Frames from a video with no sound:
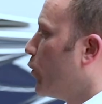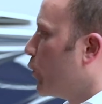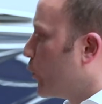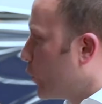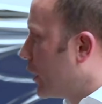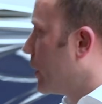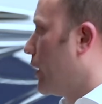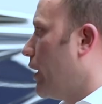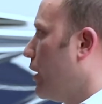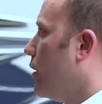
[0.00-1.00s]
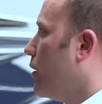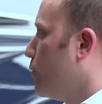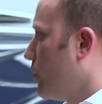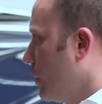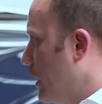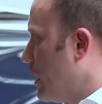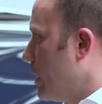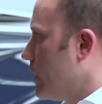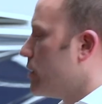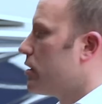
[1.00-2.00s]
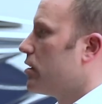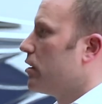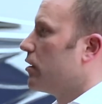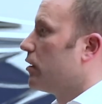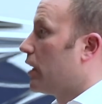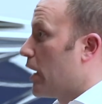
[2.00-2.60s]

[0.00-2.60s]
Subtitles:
really pleased to